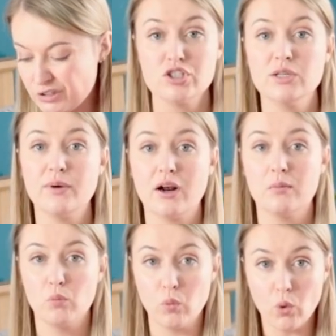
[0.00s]
Usually when
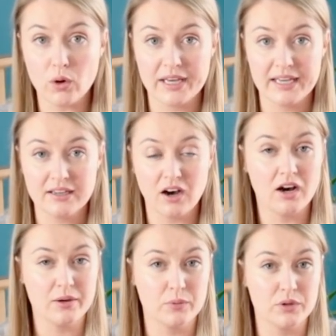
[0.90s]
I'm walking,
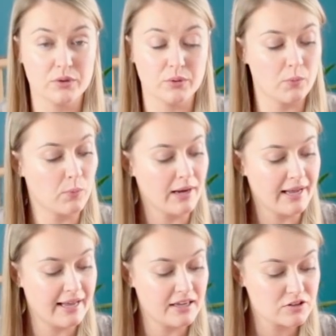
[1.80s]
I will
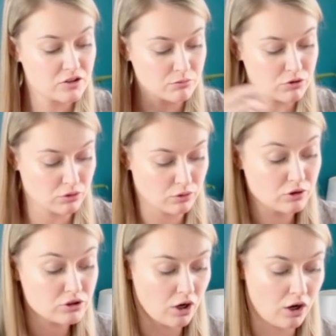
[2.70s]
wear some
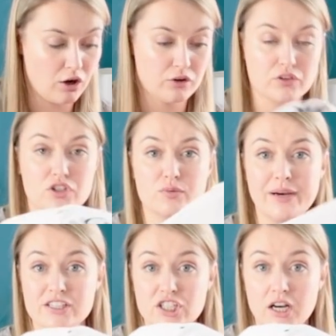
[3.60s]
sort of
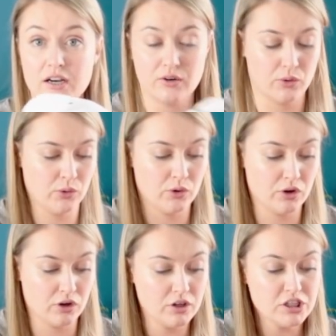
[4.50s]
sweatshirt
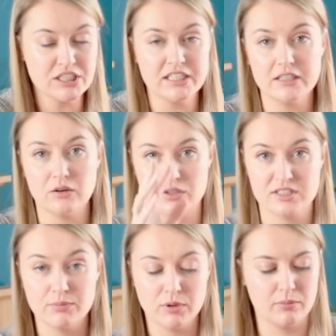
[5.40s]
or hoodie or
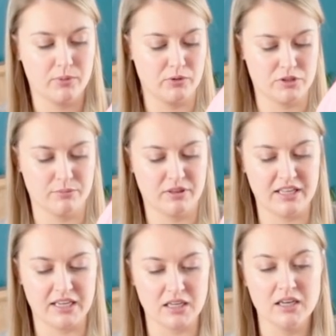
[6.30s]
zip up or
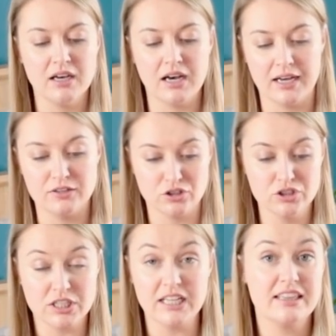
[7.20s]
something, and
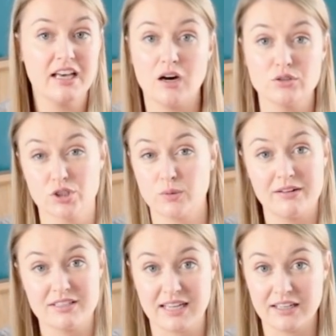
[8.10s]
underneath it I'll just
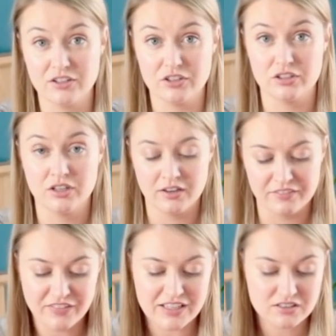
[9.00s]
wear a standard
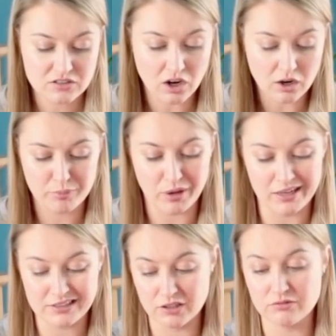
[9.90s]
vest top.
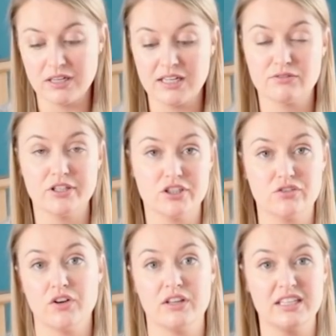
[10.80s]
I don't really reach
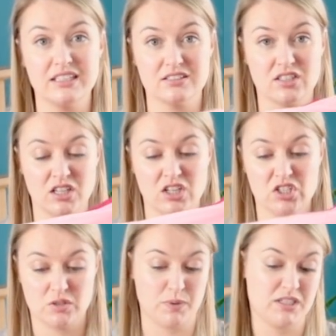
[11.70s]
for these
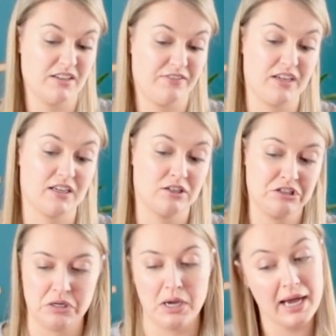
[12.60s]
specific
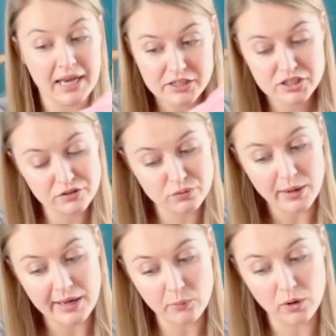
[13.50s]

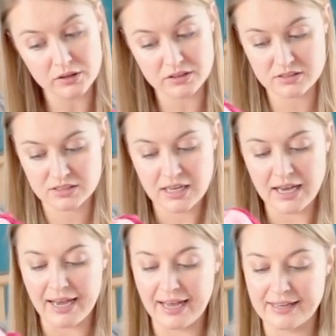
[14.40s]
activewear ones,
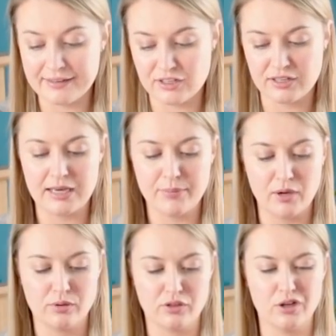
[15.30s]
and they're
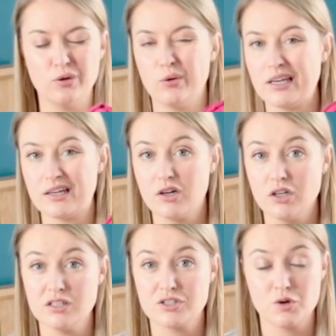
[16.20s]
both annoying
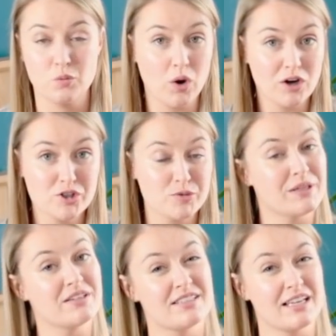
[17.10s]
colours to wash
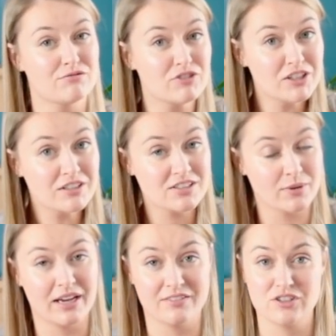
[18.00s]
because they run, so
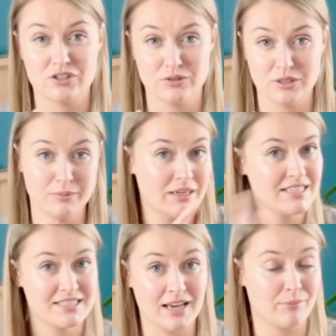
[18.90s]
I have to do them
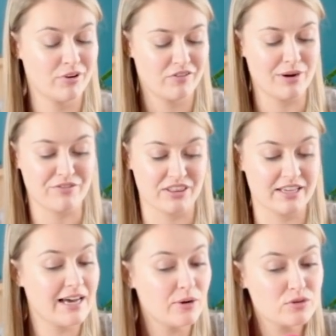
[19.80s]
separate from
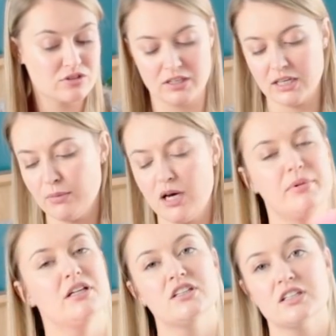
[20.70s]
everything else, and in my
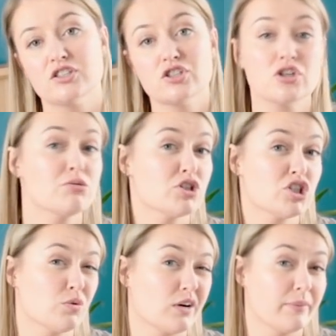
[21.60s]
opinion that's just too
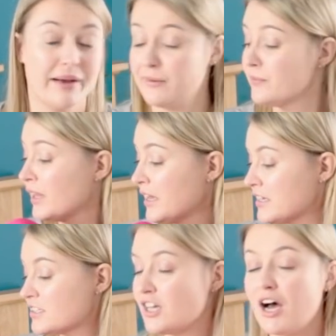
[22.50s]
much to worry about.
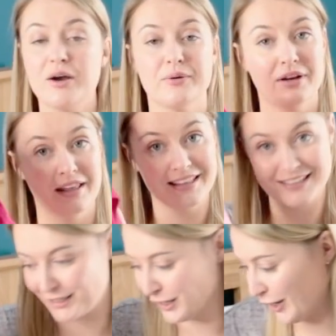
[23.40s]
So
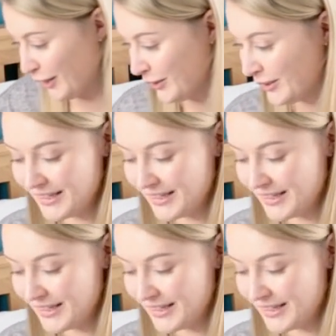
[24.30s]
these can go.